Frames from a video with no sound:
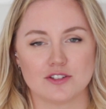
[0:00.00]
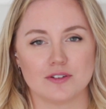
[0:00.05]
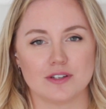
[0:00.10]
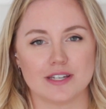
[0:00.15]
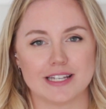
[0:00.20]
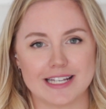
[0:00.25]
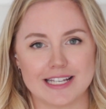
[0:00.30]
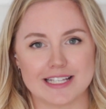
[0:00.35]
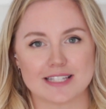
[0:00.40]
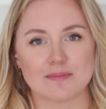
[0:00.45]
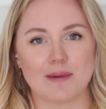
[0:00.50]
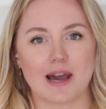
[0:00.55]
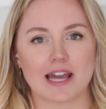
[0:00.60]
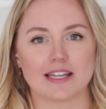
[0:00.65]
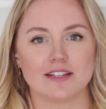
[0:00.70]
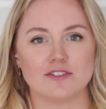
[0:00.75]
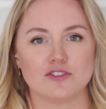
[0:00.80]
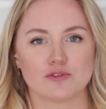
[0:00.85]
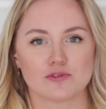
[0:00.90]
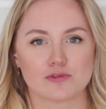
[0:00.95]
to ease
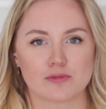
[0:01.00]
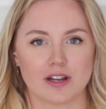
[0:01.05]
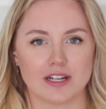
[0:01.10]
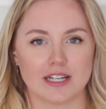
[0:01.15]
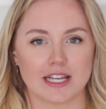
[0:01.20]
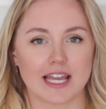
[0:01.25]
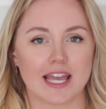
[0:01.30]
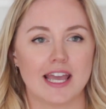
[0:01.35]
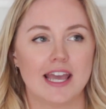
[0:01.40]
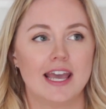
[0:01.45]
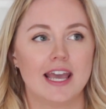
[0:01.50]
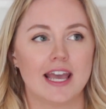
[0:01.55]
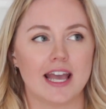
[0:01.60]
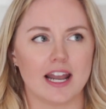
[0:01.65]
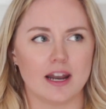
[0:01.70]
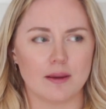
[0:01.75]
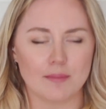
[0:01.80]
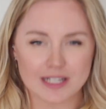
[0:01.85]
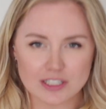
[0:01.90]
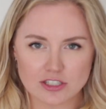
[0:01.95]
back into running.
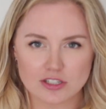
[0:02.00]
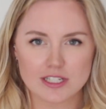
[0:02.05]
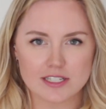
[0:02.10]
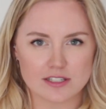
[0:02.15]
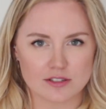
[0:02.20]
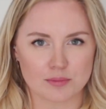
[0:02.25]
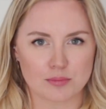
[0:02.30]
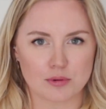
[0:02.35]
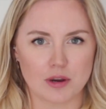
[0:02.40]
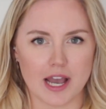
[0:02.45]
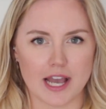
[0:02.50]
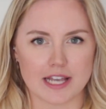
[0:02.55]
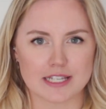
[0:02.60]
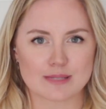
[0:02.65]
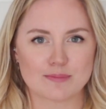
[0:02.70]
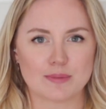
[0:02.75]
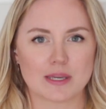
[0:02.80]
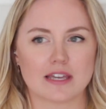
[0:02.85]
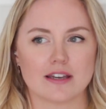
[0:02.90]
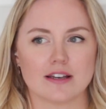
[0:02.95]
And I'm actually
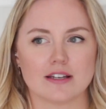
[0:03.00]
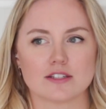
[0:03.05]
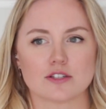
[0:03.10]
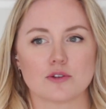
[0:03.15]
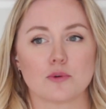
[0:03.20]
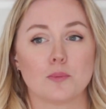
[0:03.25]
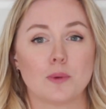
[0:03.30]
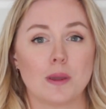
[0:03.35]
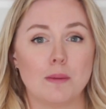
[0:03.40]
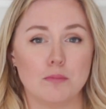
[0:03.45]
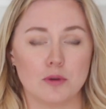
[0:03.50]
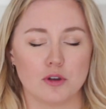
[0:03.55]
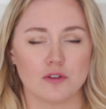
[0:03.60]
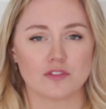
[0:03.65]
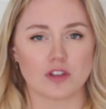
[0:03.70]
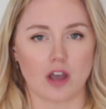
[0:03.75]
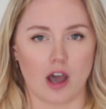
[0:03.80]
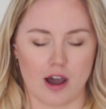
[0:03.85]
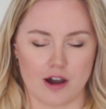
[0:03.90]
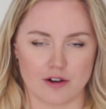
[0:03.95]
surprised because we
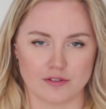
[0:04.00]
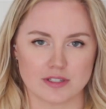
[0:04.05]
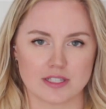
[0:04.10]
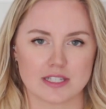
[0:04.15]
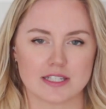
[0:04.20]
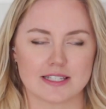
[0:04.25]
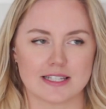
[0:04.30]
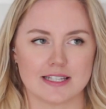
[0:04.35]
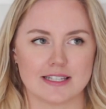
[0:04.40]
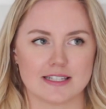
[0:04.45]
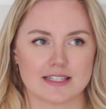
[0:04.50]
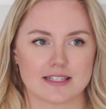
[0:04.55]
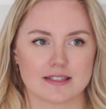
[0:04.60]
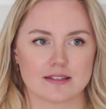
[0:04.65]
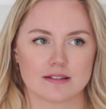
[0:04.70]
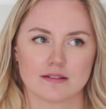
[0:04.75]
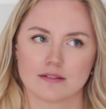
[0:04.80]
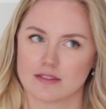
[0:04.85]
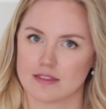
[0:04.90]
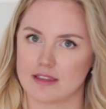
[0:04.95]
moved house
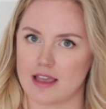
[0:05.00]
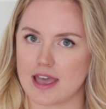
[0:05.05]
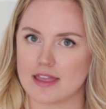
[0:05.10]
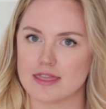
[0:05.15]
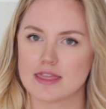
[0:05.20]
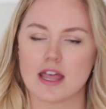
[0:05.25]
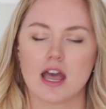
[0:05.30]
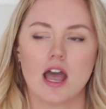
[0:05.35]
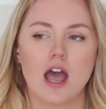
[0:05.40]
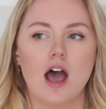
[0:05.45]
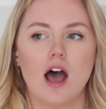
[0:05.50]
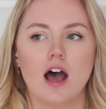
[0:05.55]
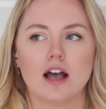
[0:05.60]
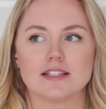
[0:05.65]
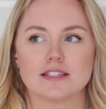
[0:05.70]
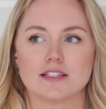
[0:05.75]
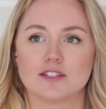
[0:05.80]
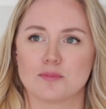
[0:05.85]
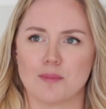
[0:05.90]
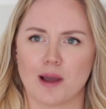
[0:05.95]
since then,
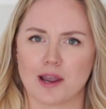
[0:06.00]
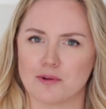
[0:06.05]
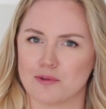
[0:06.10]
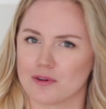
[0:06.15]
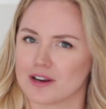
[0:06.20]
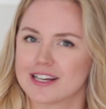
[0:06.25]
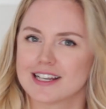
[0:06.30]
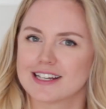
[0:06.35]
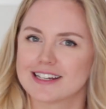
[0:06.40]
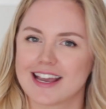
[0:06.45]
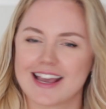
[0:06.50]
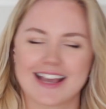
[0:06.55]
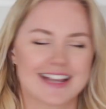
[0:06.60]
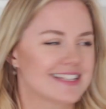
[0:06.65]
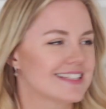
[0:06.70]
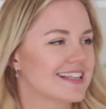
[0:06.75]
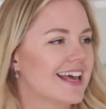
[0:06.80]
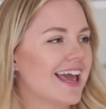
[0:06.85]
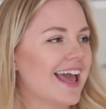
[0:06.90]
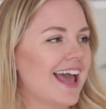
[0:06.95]
since my running
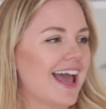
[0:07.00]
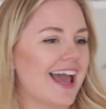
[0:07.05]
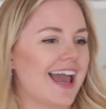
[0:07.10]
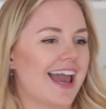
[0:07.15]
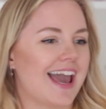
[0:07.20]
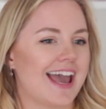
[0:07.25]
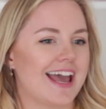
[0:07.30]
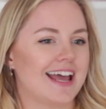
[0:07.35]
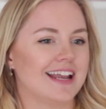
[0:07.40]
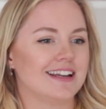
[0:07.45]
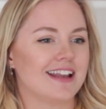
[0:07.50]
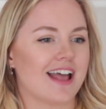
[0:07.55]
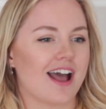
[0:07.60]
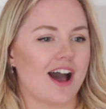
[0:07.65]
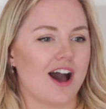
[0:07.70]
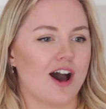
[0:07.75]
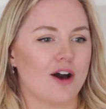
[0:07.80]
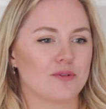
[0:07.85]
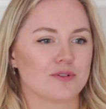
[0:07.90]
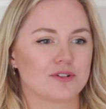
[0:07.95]
days, and
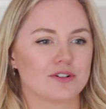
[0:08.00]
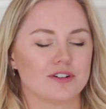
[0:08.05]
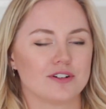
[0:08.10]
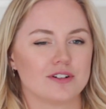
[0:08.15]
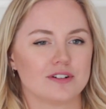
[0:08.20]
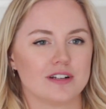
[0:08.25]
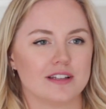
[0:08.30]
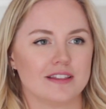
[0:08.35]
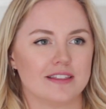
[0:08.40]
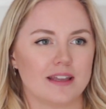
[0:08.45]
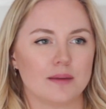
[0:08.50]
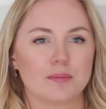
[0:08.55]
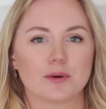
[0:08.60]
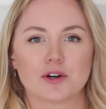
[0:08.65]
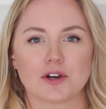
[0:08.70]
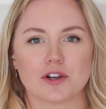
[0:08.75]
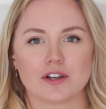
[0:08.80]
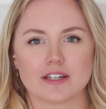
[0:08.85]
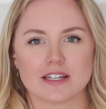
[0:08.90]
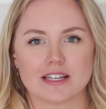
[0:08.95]
our
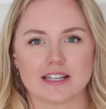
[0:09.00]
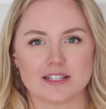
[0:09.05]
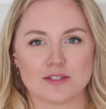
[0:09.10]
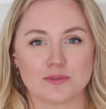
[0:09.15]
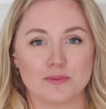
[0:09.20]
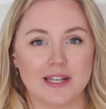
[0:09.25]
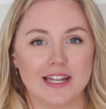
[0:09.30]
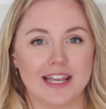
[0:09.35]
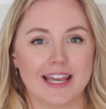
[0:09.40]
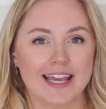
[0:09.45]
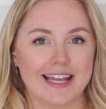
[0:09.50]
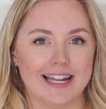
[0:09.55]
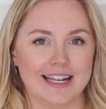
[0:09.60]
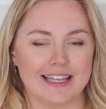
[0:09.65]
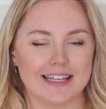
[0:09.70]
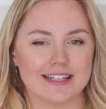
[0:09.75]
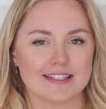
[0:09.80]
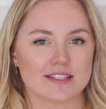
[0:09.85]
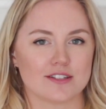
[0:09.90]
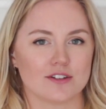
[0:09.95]
neighborhood is really
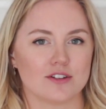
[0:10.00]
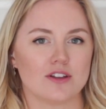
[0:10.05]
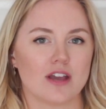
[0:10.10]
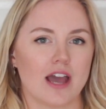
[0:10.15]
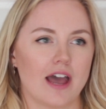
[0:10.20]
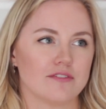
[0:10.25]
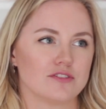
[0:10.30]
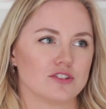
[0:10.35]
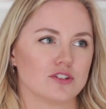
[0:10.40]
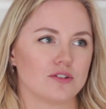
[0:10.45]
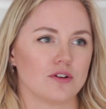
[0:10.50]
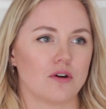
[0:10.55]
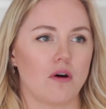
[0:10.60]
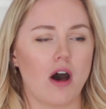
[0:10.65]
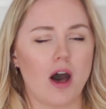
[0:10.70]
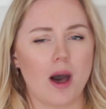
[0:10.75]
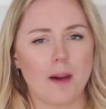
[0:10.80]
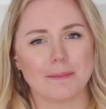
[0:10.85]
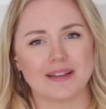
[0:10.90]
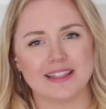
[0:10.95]
hilly, so you have to go
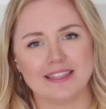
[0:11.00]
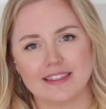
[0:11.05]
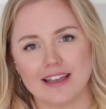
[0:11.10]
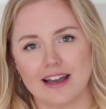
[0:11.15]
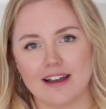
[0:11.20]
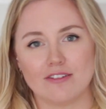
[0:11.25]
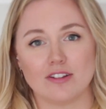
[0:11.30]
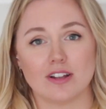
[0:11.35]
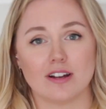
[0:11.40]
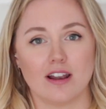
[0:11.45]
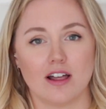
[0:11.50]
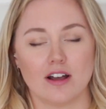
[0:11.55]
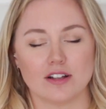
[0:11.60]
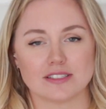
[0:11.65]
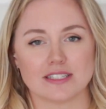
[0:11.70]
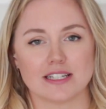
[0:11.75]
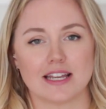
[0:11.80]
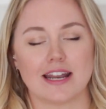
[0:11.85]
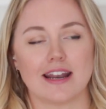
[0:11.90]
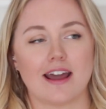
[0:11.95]
up and down a
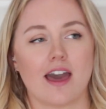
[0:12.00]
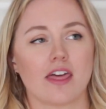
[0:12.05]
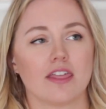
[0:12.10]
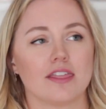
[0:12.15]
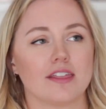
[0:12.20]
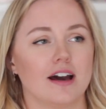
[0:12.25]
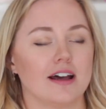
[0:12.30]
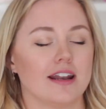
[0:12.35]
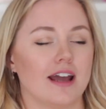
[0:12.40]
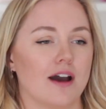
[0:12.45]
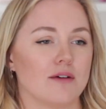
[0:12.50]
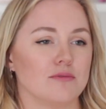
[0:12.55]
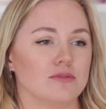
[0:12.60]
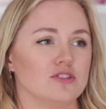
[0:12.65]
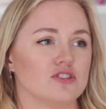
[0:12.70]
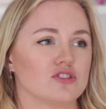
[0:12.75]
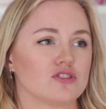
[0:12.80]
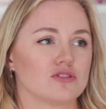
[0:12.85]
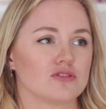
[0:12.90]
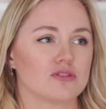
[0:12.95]
lot, and I thought I
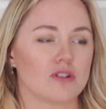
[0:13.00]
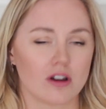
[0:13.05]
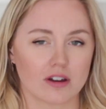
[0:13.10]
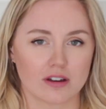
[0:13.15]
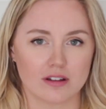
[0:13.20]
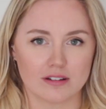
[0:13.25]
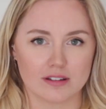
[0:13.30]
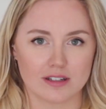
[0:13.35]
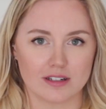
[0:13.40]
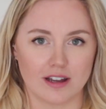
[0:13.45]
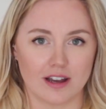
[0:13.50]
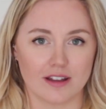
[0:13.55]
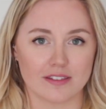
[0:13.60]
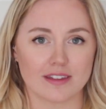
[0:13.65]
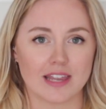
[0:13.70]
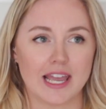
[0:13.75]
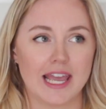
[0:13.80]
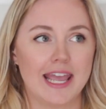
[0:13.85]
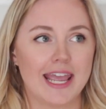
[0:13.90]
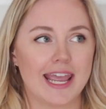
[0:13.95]
would struggle a
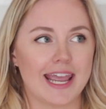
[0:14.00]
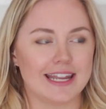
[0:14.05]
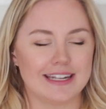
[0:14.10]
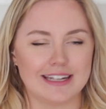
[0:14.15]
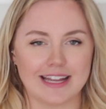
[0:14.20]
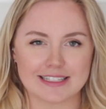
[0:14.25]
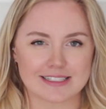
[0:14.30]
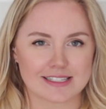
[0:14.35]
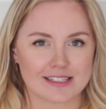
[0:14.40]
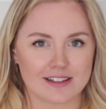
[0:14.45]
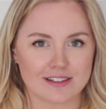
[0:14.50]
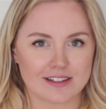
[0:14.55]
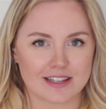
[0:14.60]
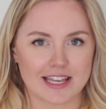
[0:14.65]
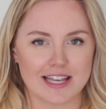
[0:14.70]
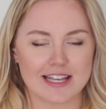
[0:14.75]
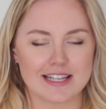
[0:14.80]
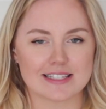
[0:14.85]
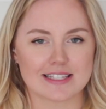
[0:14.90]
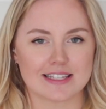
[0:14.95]
lot, and that's not the
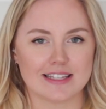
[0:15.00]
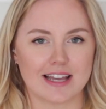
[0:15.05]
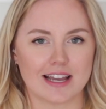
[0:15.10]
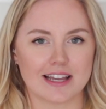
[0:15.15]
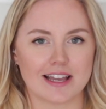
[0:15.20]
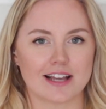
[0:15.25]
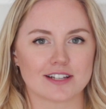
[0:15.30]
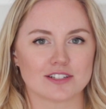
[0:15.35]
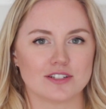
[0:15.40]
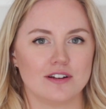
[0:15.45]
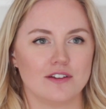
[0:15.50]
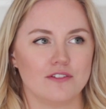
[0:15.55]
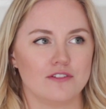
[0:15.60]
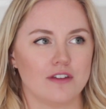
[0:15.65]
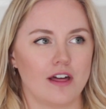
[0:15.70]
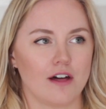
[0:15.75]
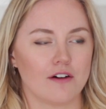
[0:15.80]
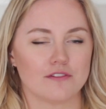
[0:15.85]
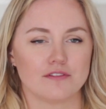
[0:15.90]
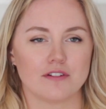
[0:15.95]
case. And I actually
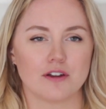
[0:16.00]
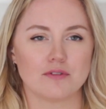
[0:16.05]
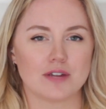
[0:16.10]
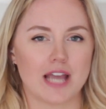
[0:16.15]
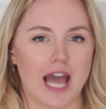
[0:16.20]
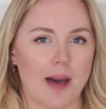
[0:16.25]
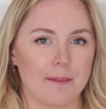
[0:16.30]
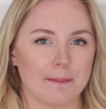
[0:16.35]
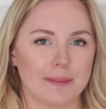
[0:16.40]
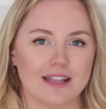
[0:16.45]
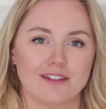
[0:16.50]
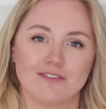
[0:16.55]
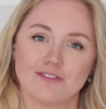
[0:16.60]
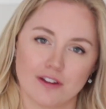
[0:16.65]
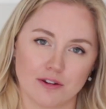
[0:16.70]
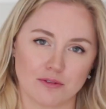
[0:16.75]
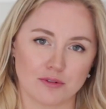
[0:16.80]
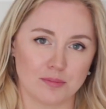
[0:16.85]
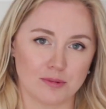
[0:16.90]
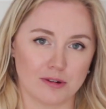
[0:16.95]
feel very happy and
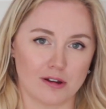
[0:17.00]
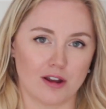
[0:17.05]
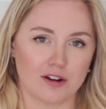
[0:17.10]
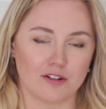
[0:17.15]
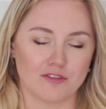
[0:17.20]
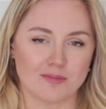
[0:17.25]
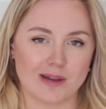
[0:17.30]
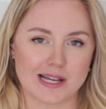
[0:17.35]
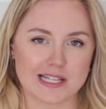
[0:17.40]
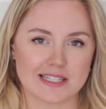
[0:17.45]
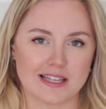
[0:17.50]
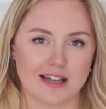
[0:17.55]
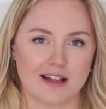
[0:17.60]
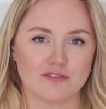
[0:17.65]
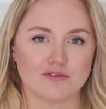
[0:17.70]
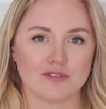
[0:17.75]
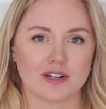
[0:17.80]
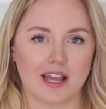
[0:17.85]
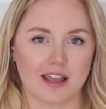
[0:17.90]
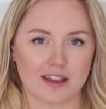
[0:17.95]
very proud of
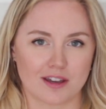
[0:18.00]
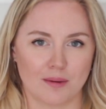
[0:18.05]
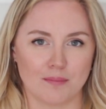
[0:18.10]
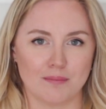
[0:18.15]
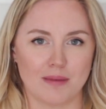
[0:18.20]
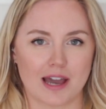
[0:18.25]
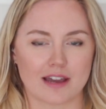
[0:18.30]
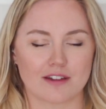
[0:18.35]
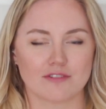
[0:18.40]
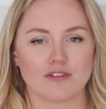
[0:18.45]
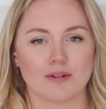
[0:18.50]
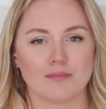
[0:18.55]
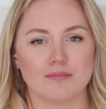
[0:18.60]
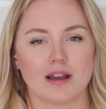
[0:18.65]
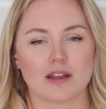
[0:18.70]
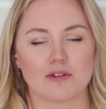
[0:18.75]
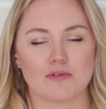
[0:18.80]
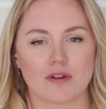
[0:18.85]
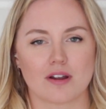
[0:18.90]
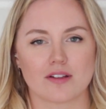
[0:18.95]
myself when I come back from
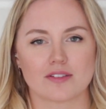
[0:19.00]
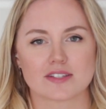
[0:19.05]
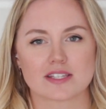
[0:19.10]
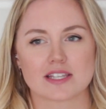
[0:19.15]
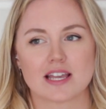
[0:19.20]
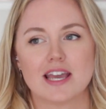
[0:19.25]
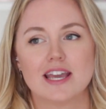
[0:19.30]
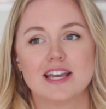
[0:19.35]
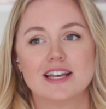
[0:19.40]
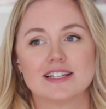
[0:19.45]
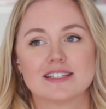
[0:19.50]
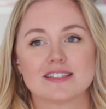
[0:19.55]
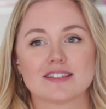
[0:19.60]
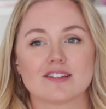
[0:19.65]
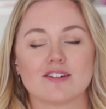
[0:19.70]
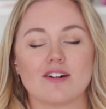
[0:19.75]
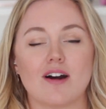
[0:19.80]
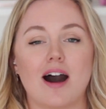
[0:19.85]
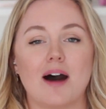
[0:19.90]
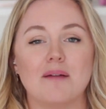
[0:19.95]
my runs,
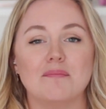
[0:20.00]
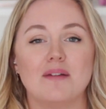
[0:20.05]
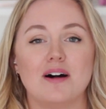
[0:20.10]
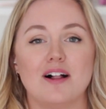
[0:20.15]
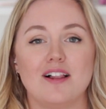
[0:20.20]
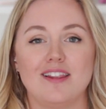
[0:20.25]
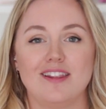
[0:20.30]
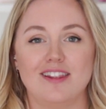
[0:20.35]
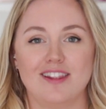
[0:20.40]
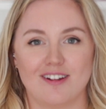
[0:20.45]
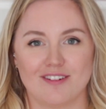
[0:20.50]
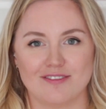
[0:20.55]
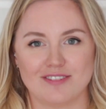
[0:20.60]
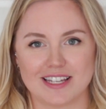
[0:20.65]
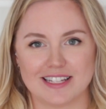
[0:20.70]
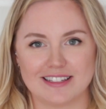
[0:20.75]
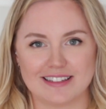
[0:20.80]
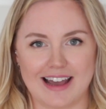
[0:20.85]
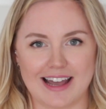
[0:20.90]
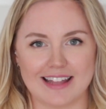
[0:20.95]
so I'm
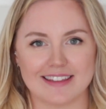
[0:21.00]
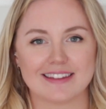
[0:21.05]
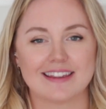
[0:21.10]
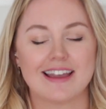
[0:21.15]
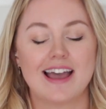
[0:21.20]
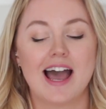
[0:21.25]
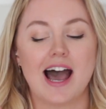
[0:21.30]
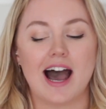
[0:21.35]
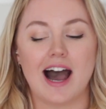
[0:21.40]
loving that.